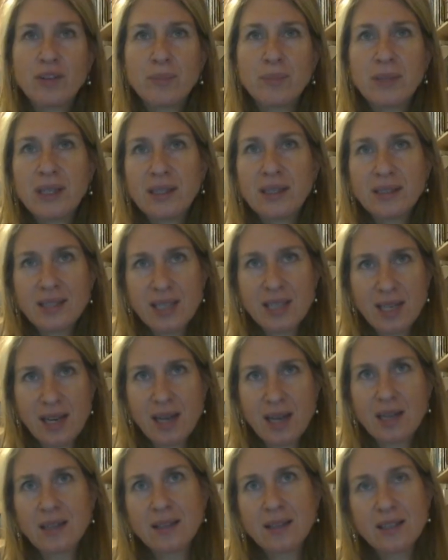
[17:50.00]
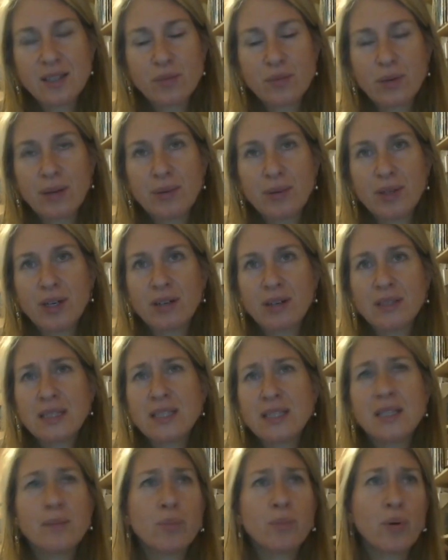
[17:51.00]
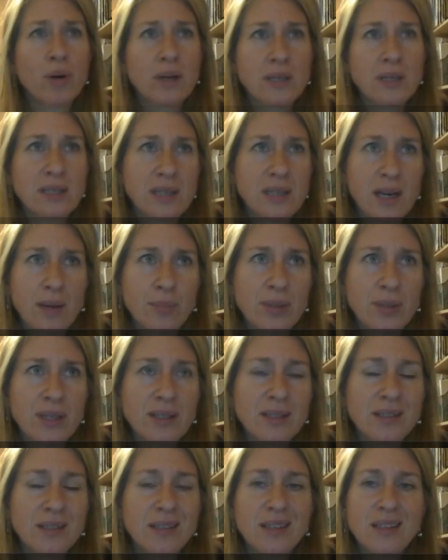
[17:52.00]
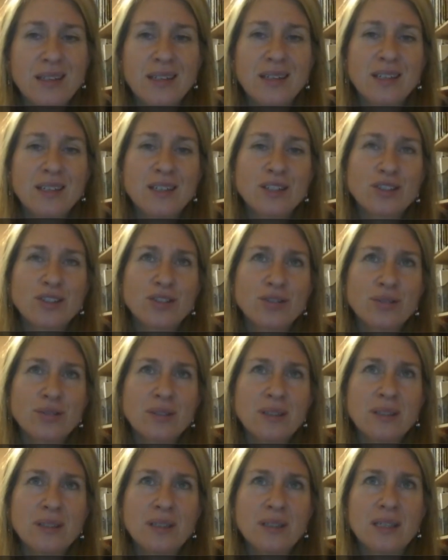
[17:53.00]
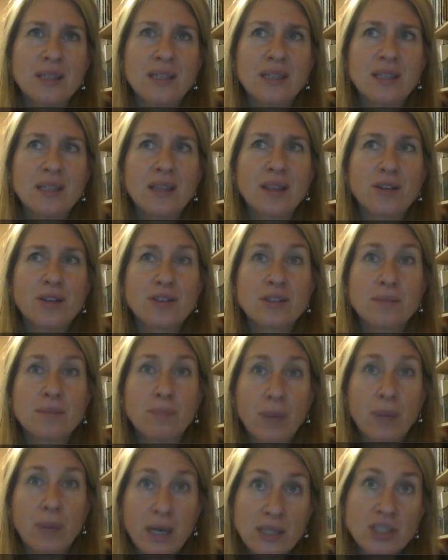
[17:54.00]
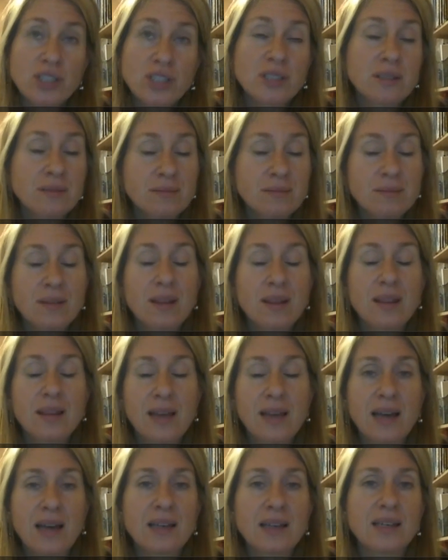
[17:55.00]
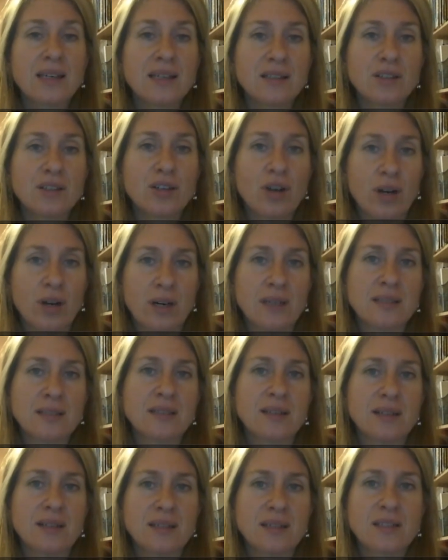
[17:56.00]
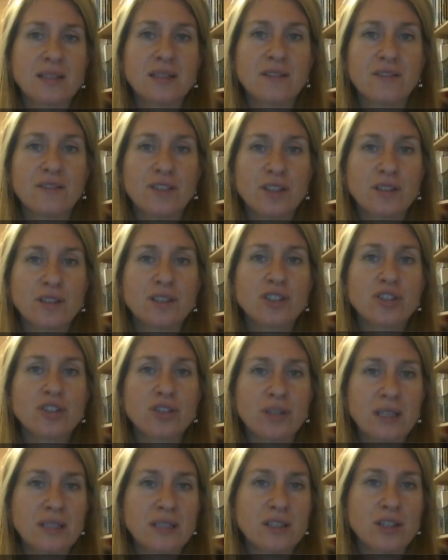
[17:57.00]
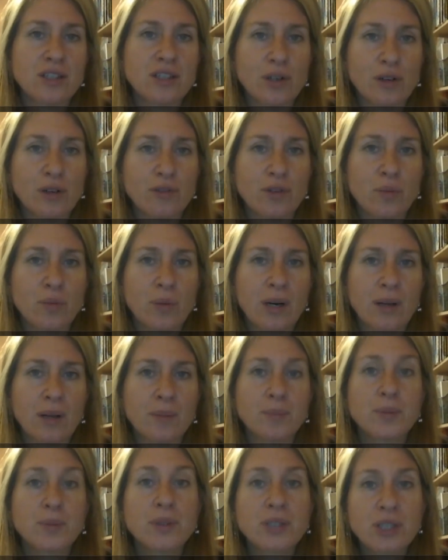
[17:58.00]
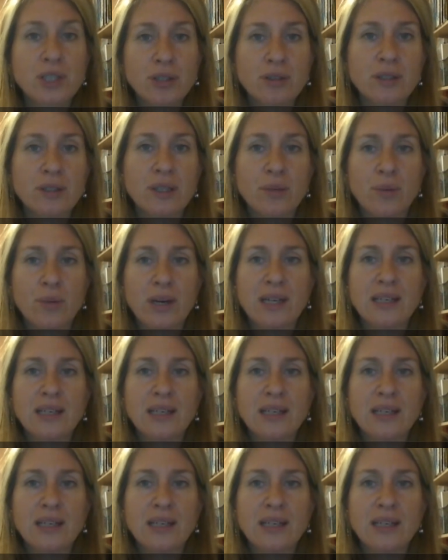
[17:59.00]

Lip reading: me tonight on this webinar. It's an important topic. Certainly, there's much that can cause us to feel distressed and overwhelmed, particularly right